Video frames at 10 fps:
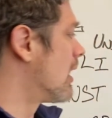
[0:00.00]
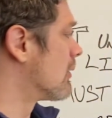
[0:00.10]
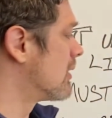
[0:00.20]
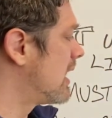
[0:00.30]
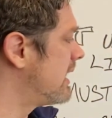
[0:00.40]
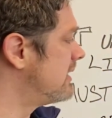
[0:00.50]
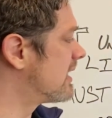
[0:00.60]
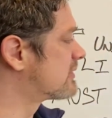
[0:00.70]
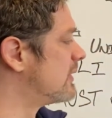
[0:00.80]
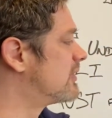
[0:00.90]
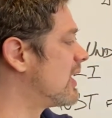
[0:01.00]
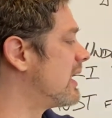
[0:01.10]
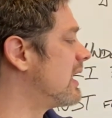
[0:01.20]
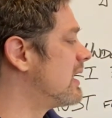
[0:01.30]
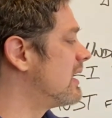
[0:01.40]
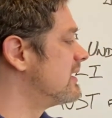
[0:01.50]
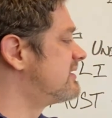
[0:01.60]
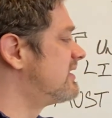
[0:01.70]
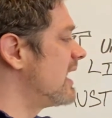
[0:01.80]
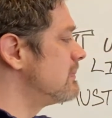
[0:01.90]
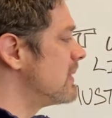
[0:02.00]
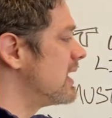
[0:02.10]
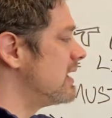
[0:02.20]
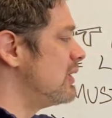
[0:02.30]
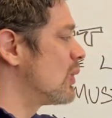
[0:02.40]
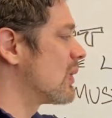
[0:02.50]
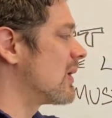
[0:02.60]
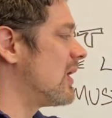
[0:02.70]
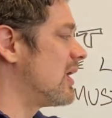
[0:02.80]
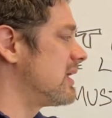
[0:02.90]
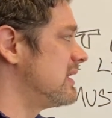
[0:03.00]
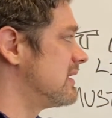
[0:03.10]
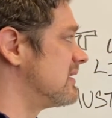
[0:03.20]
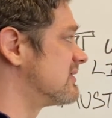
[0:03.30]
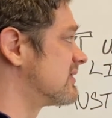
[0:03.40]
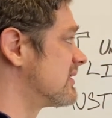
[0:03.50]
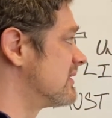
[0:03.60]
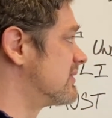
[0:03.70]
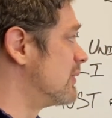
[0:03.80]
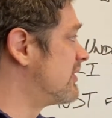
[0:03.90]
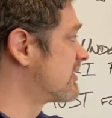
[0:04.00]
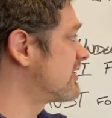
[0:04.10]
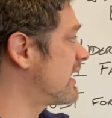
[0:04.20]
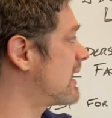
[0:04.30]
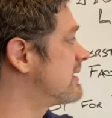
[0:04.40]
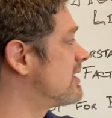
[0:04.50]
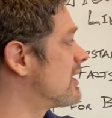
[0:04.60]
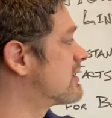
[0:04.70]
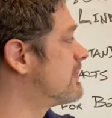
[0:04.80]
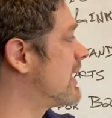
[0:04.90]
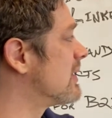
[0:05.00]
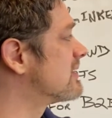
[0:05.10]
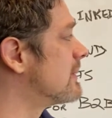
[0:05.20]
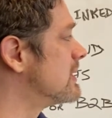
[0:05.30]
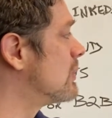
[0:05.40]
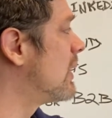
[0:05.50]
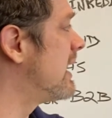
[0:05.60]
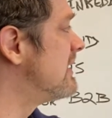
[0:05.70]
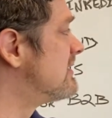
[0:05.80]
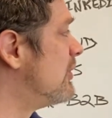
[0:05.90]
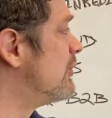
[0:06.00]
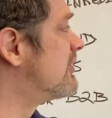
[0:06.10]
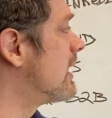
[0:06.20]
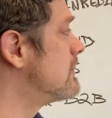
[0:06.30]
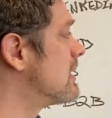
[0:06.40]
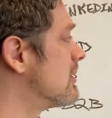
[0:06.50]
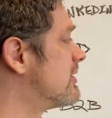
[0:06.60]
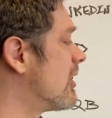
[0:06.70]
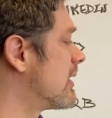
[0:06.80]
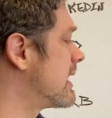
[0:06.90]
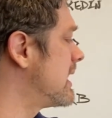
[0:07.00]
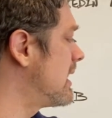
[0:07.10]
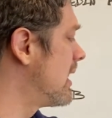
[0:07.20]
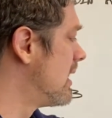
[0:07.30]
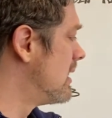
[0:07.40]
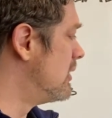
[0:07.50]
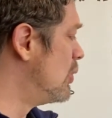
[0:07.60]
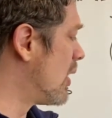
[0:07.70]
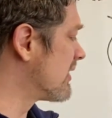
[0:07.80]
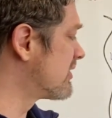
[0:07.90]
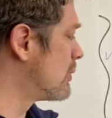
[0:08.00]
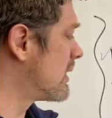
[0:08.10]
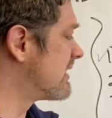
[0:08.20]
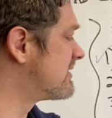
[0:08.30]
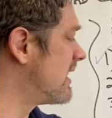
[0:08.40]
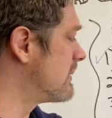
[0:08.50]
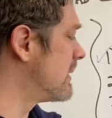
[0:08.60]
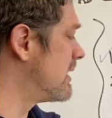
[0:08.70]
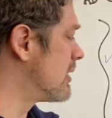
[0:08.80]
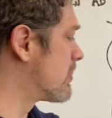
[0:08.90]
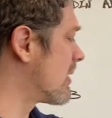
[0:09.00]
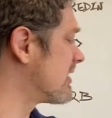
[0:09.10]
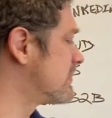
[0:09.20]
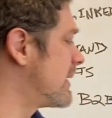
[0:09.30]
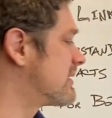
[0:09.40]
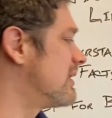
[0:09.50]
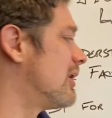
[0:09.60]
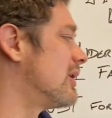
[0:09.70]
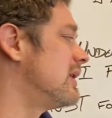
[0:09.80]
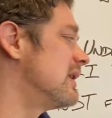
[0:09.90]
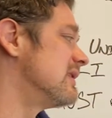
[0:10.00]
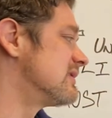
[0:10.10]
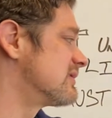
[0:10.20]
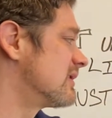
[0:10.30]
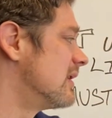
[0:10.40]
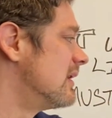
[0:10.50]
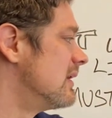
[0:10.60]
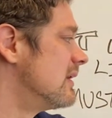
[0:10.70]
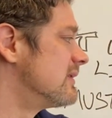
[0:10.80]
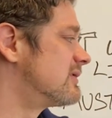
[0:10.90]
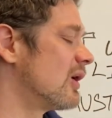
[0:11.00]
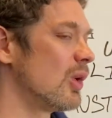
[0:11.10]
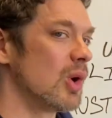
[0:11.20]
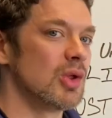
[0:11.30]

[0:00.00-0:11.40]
All right, next we've got segment your audience. So just like I talked about some of the ways to segment retargeting, you also want to segment your prospecting audience. So